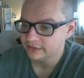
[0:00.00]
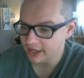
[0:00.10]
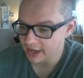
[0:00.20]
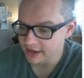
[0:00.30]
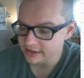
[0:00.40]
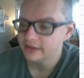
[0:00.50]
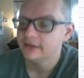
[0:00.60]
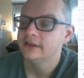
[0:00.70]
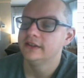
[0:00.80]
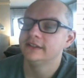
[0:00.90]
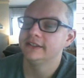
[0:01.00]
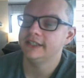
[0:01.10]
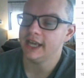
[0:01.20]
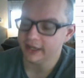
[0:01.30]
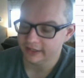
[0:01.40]
Okay?
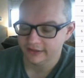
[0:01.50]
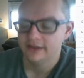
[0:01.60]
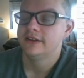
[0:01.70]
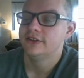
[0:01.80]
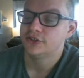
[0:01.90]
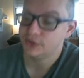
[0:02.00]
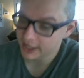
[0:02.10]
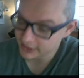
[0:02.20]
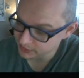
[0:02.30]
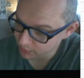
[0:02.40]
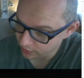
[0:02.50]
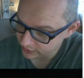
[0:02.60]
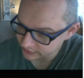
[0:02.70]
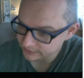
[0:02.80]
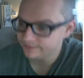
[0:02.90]
Okay. So that's
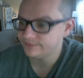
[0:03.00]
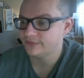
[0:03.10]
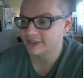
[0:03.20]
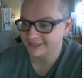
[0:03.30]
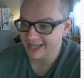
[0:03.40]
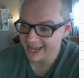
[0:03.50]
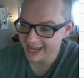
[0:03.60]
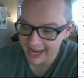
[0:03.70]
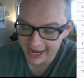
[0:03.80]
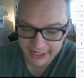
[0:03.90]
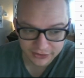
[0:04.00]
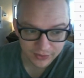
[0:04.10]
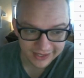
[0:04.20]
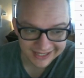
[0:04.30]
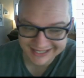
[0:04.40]
important because that
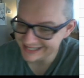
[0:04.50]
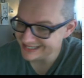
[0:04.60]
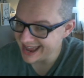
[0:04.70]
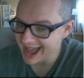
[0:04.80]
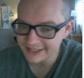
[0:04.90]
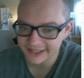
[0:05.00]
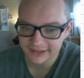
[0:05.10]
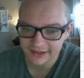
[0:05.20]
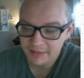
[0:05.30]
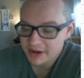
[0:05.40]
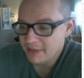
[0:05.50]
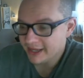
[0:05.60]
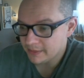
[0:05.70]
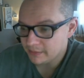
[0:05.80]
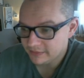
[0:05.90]
883 is not, I mean, it might
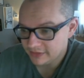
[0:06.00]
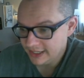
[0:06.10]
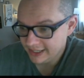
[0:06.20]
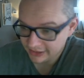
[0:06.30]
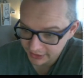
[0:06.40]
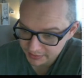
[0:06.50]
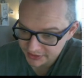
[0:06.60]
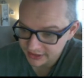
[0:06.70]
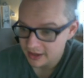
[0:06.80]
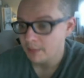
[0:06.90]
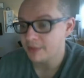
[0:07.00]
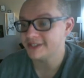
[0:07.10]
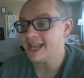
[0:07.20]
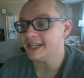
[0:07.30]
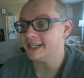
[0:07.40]
get eclipsed, but it's
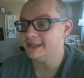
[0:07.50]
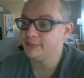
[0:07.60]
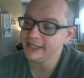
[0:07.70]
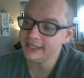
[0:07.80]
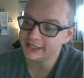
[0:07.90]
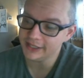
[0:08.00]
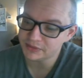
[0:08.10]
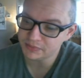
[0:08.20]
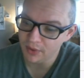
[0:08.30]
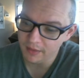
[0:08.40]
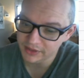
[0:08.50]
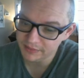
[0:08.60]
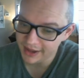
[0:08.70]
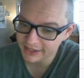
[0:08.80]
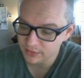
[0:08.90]
not going to be eclipsed probably
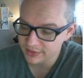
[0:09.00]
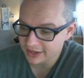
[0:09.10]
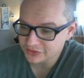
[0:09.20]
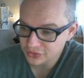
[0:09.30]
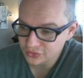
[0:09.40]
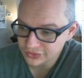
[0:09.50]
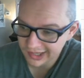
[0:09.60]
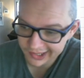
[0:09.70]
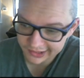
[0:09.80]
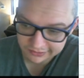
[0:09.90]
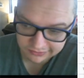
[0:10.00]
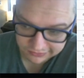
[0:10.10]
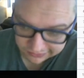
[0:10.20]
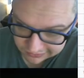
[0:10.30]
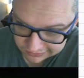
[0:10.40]
by anyone else who's, like,
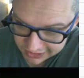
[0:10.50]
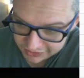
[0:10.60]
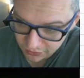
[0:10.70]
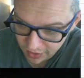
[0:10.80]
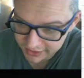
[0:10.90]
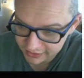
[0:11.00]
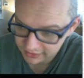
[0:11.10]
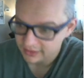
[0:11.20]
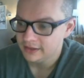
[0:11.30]
in the running